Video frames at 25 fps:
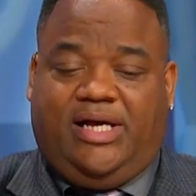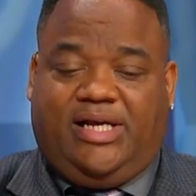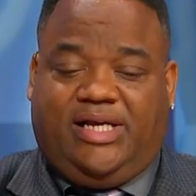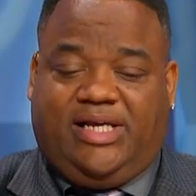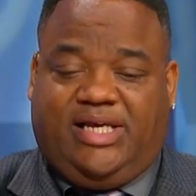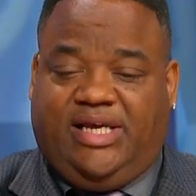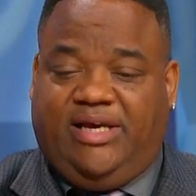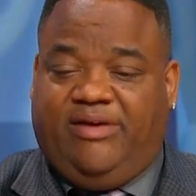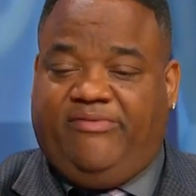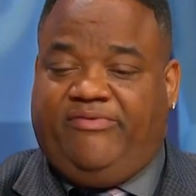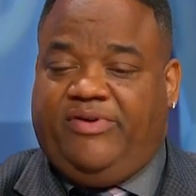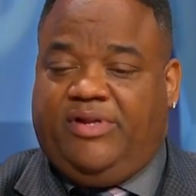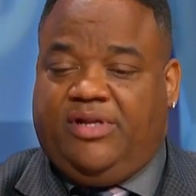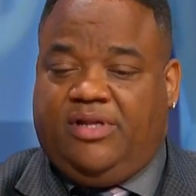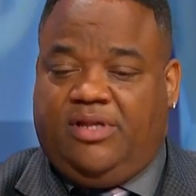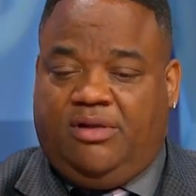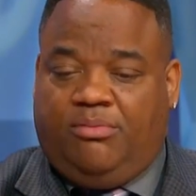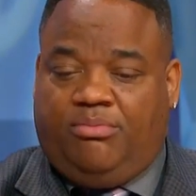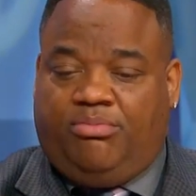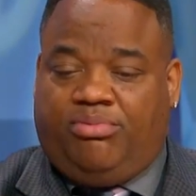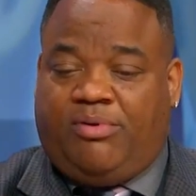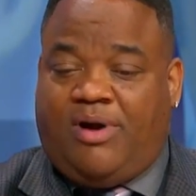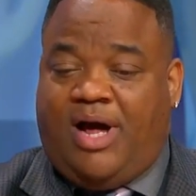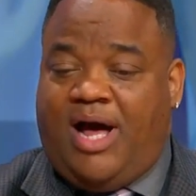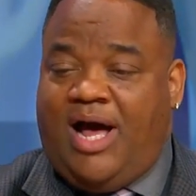given
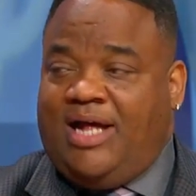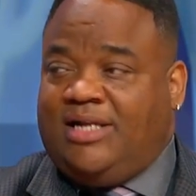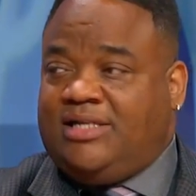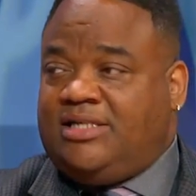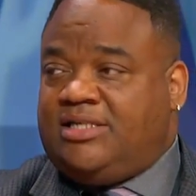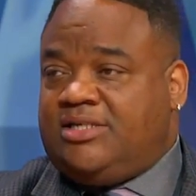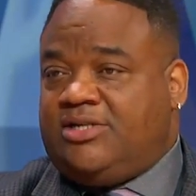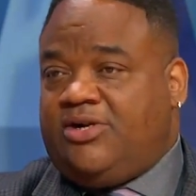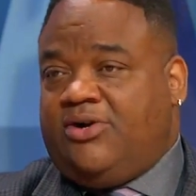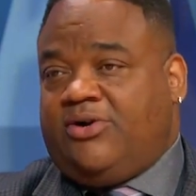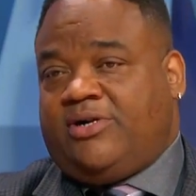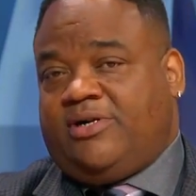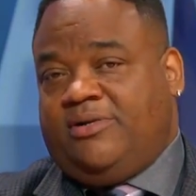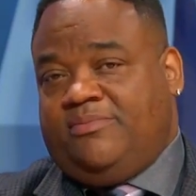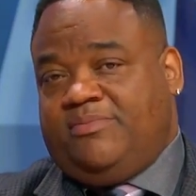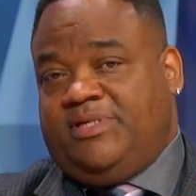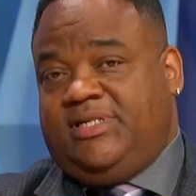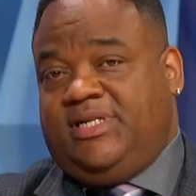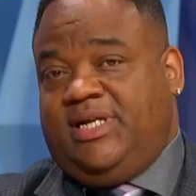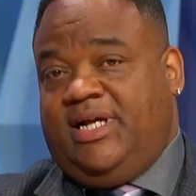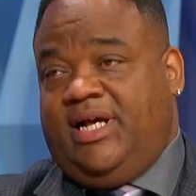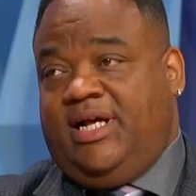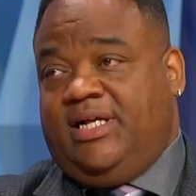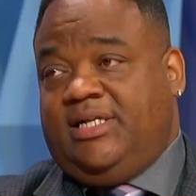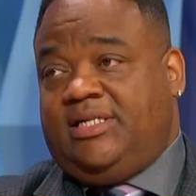LeBron's
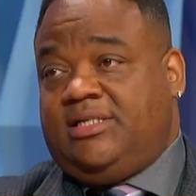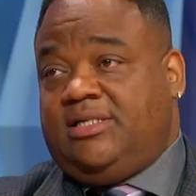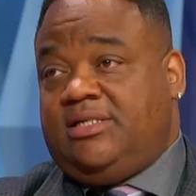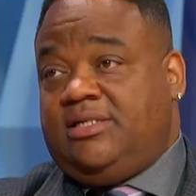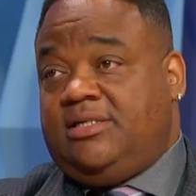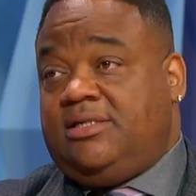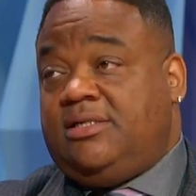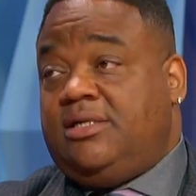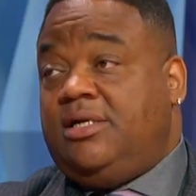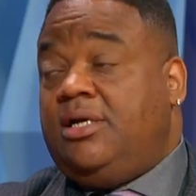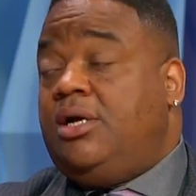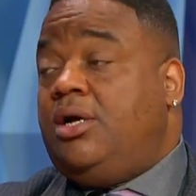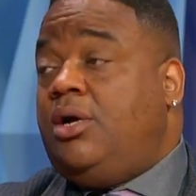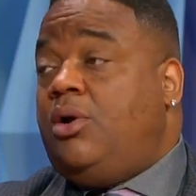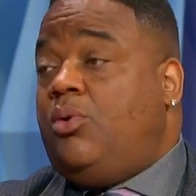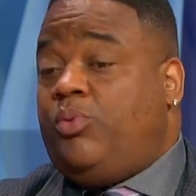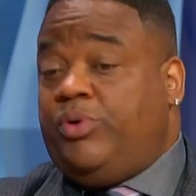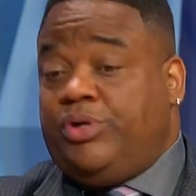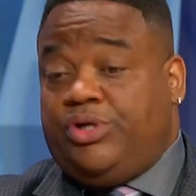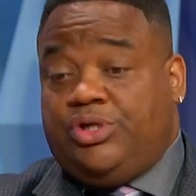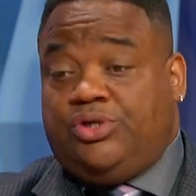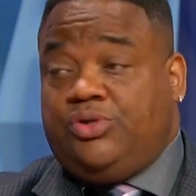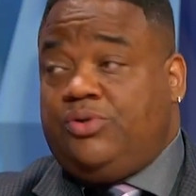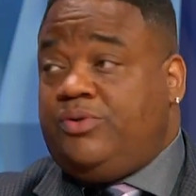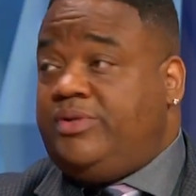circumstances,
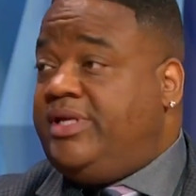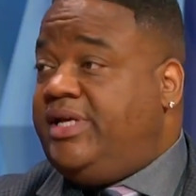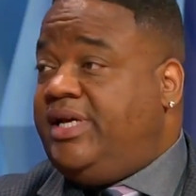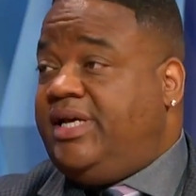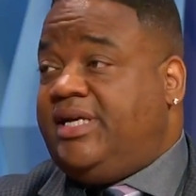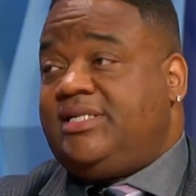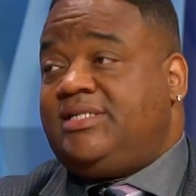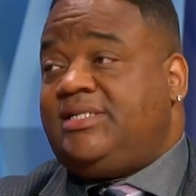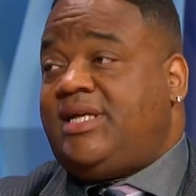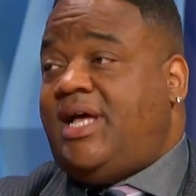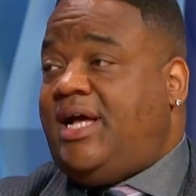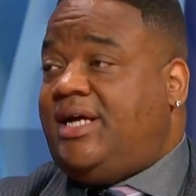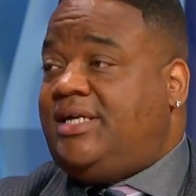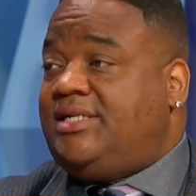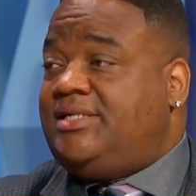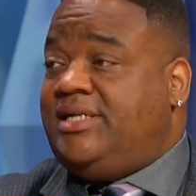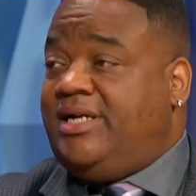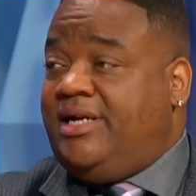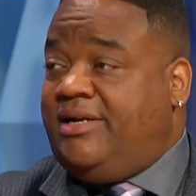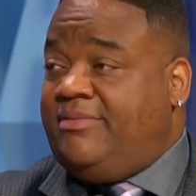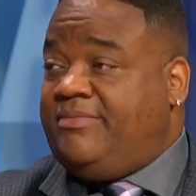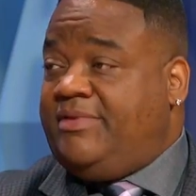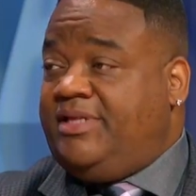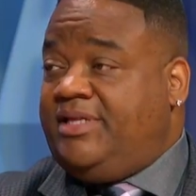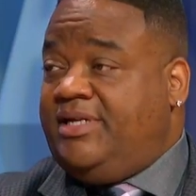would do the exact
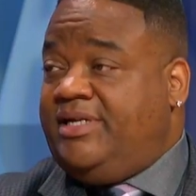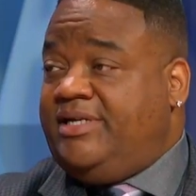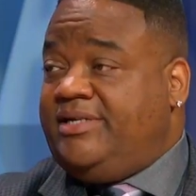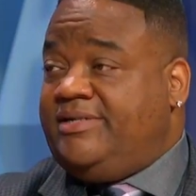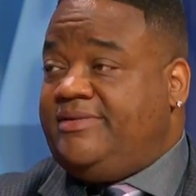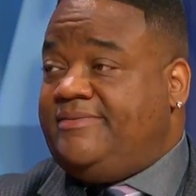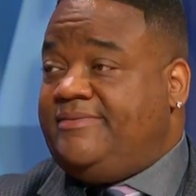same thing.